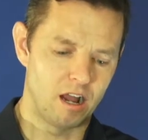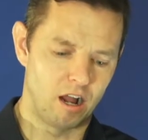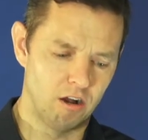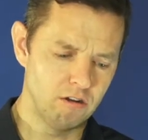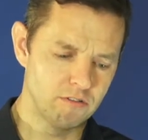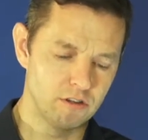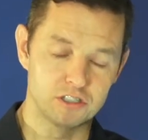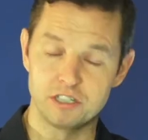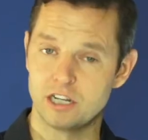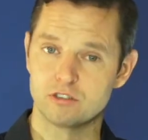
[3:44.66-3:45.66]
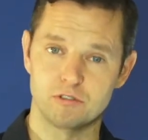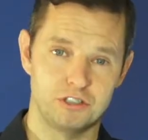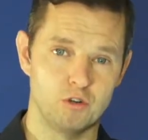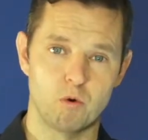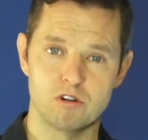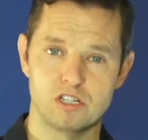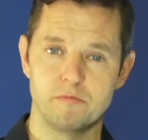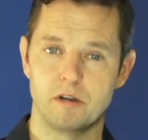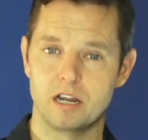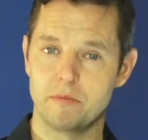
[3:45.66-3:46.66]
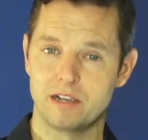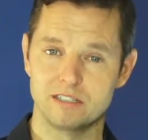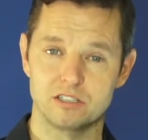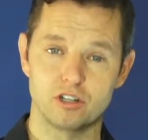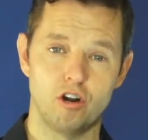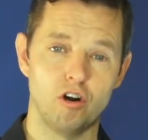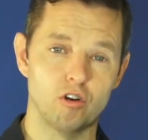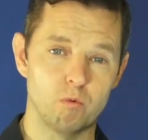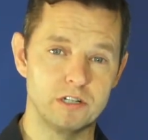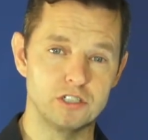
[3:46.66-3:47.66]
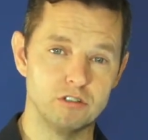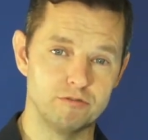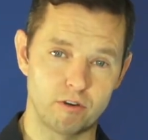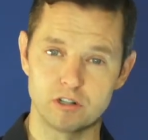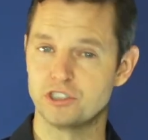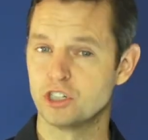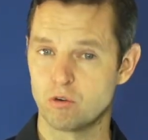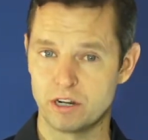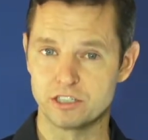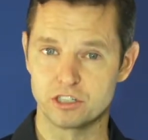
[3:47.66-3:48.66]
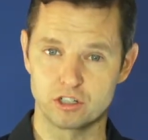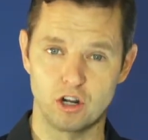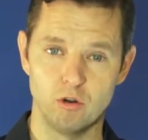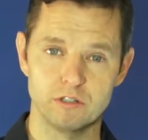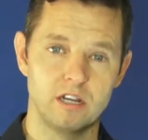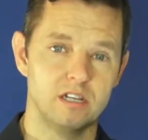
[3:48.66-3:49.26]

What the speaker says: All of those guns were still worth some money because it's all original first generation Colt.